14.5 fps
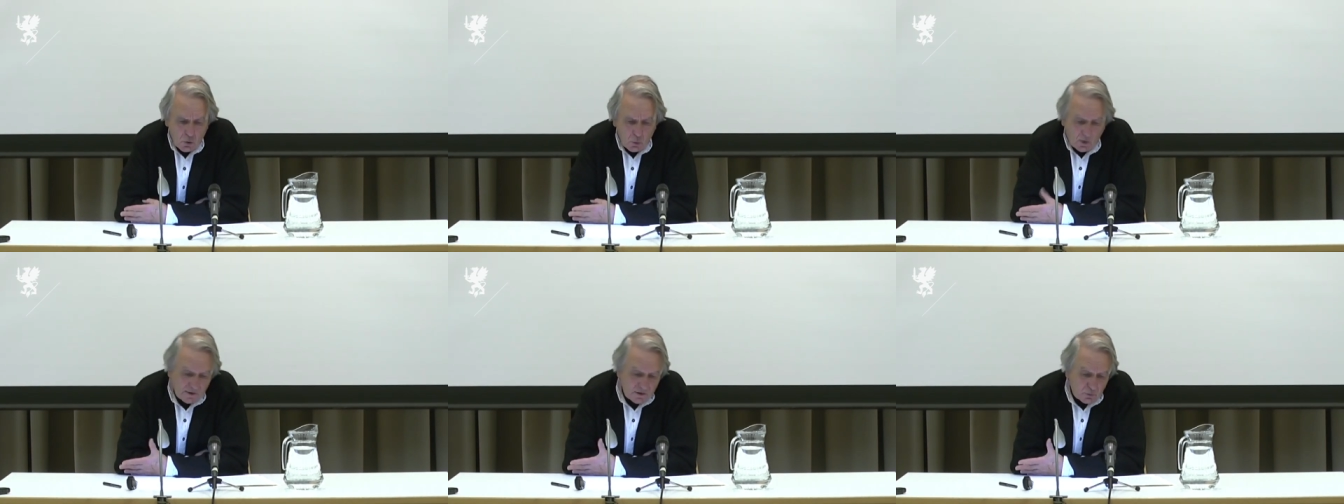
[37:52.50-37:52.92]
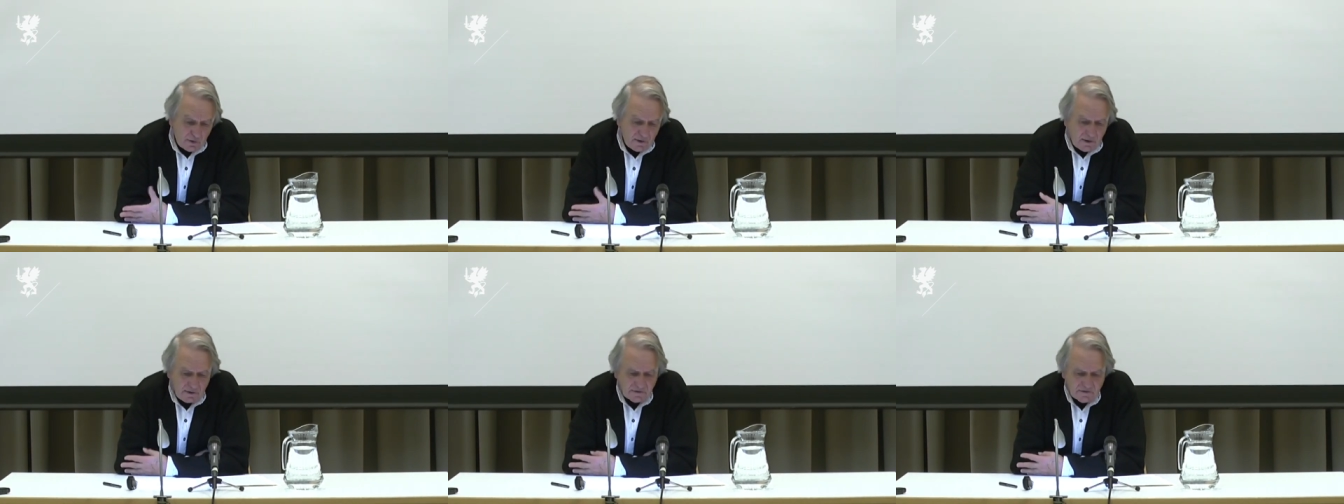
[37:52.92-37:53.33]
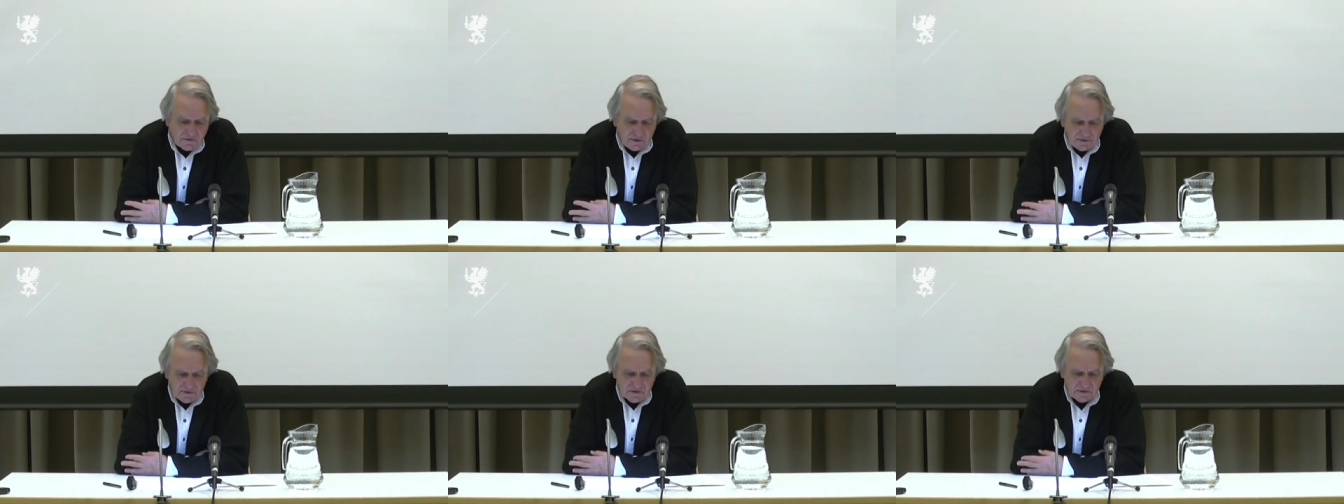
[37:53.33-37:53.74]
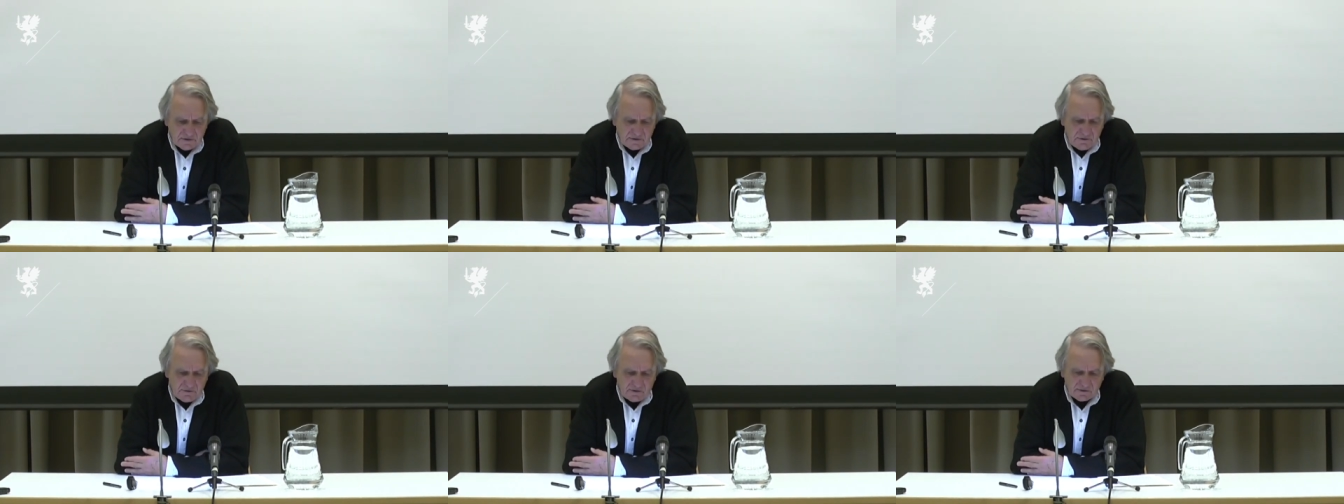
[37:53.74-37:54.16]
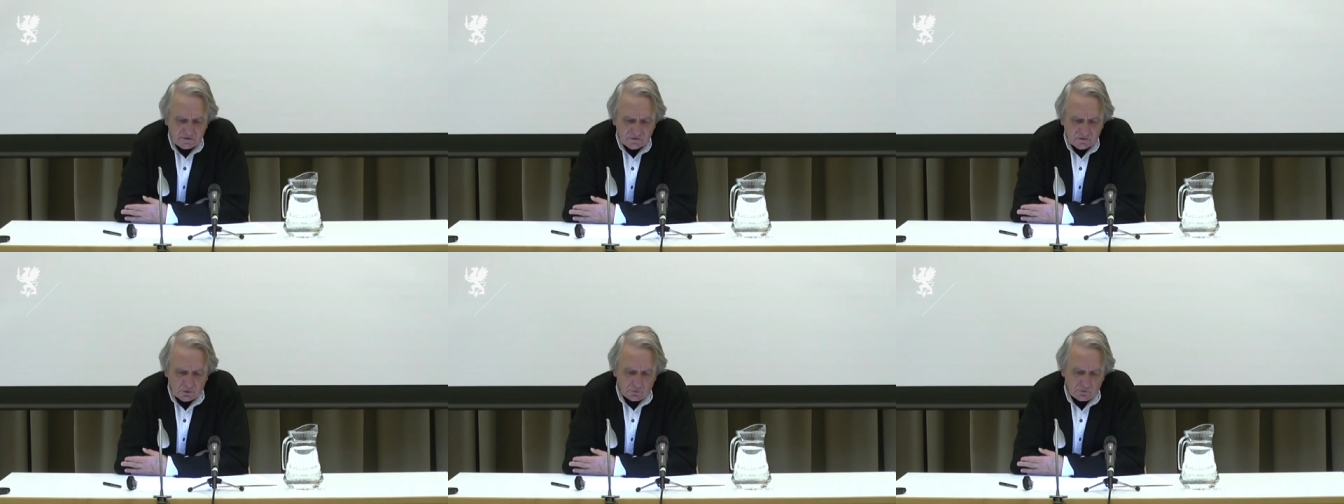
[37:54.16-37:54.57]
One readily sees in
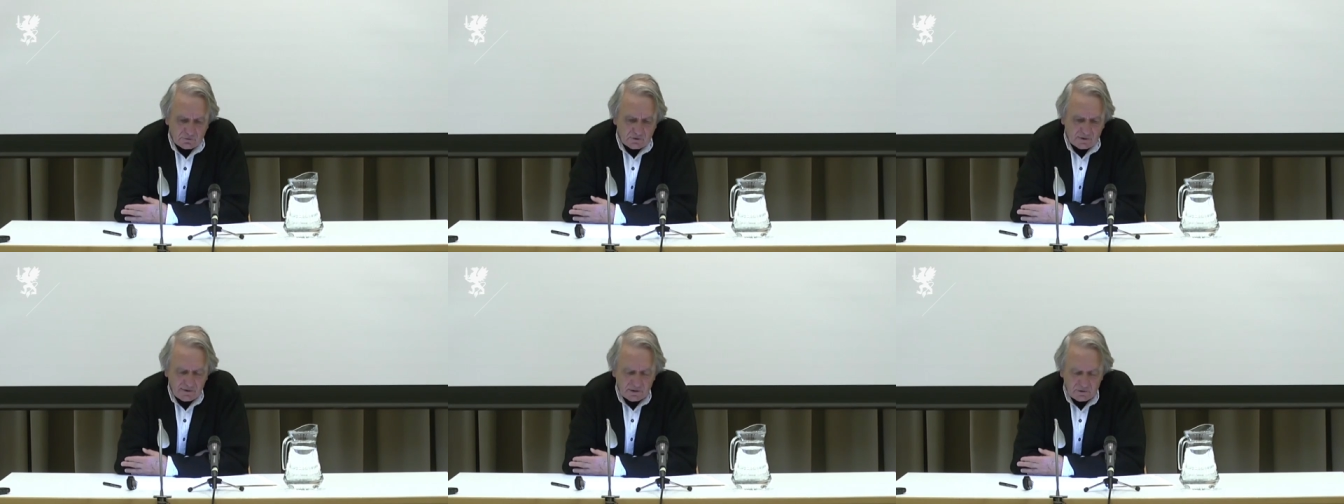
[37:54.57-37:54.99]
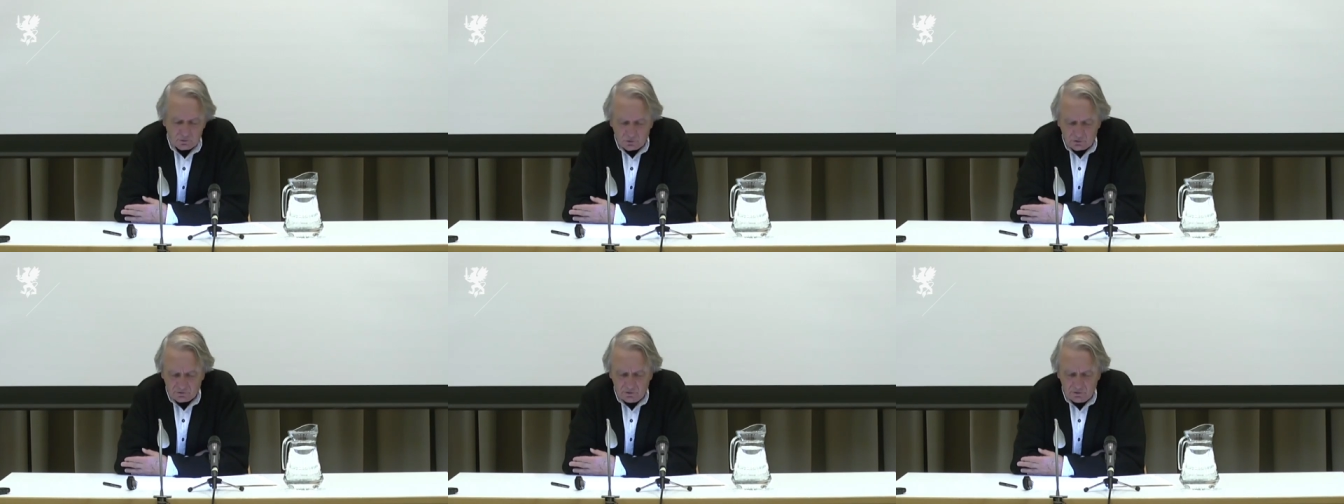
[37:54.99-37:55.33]
this conflict you know,